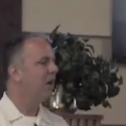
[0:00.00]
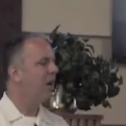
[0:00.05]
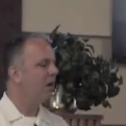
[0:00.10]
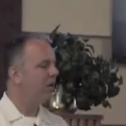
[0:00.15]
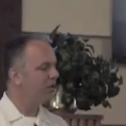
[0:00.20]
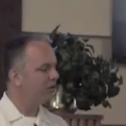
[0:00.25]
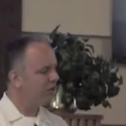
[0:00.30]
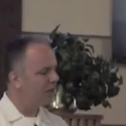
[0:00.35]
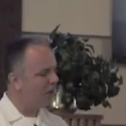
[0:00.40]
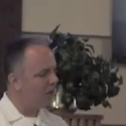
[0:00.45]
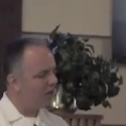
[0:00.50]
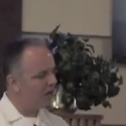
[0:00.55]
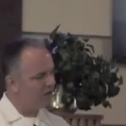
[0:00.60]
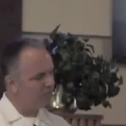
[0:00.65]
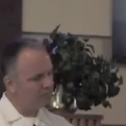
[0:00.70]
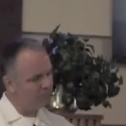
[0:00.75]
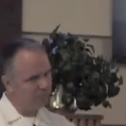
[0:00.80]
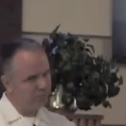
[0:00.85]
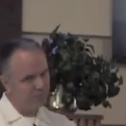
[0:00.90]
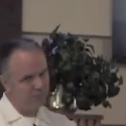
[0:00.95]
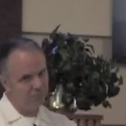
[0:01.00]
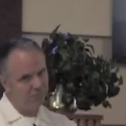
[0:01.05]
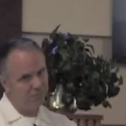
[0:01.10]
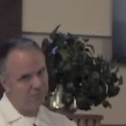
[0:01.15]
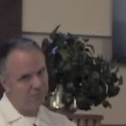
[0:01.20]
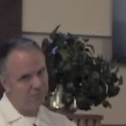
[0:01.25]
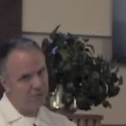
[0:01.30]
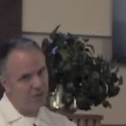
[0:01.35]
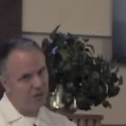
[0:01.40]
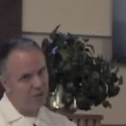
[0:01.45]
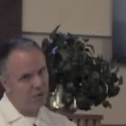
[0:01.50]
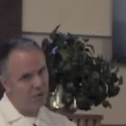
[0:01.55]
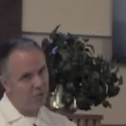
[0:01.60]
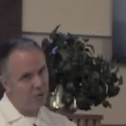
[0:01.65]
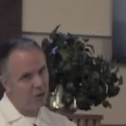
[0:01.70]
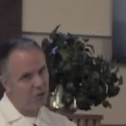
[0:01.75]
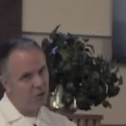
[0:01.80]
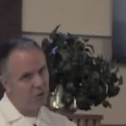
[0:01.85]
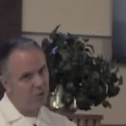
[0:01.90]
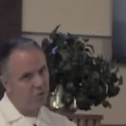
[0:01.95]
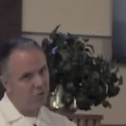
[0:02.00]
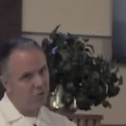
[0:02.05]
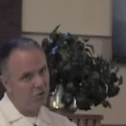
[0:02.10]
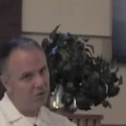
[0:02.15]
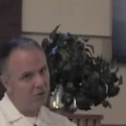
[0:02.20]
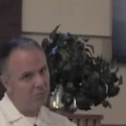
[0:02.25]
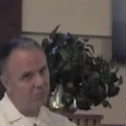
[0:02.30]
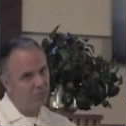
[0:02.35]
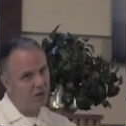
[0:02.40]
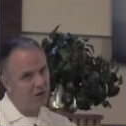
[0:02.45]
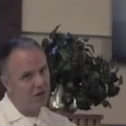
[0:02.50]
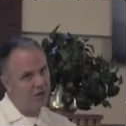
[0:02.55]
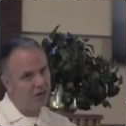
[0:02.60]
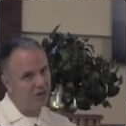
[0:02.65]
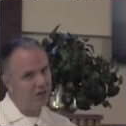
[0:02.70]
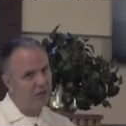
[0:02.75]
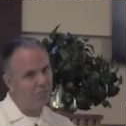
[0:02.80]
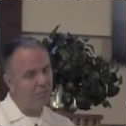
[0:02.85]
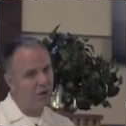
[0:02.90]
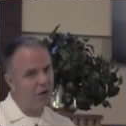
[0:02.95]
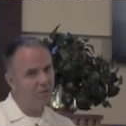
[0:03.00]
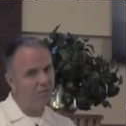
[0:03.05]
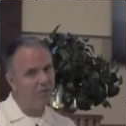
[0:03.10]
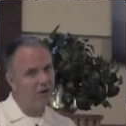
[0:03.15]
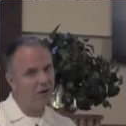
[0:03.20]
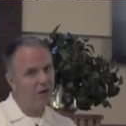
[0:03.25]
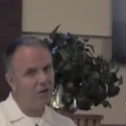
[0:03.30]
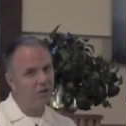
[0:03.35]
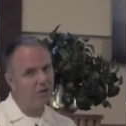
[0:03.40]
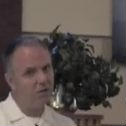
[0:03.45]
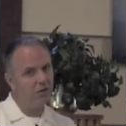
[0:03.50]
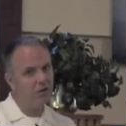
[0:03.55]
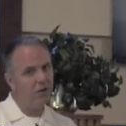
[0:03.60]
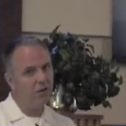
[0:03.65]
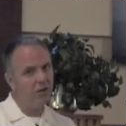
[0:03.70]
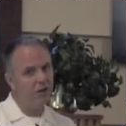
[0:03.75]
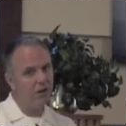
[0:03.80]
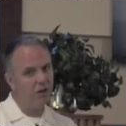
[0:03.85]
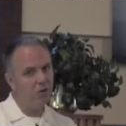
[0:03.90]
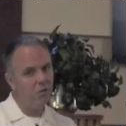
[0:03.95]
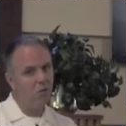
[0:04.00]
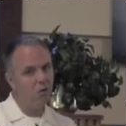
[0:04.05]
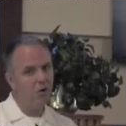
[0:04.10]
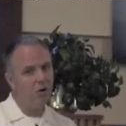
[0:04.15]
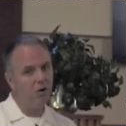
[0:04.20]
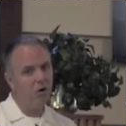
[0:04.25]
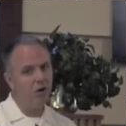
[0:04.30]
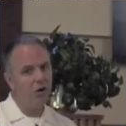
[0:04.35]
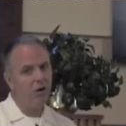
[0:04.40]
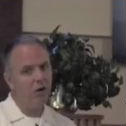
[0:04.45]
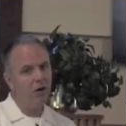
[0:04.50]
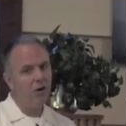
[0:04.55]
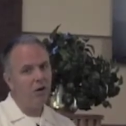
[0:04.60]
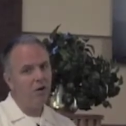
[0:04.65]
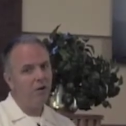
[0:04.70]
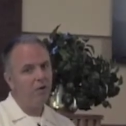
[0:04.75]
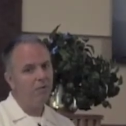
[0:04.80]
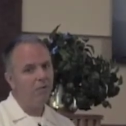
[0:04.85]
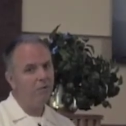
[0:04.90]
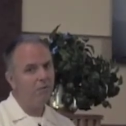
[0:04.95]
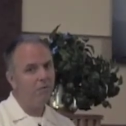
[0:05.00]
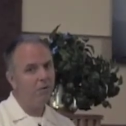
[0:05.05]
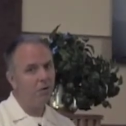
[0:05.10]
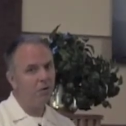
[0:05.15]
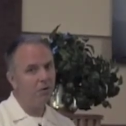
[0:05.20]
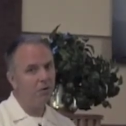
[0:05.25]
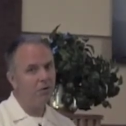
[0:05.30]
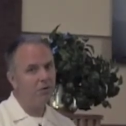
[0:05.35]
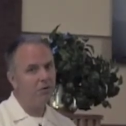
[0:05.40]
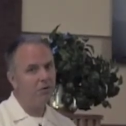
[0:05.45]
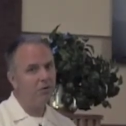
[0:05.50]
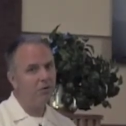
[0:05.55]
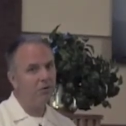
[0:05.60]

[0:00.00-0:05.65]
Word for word: I'll sign up, take my marching orders, but I need to get my affairs in order first.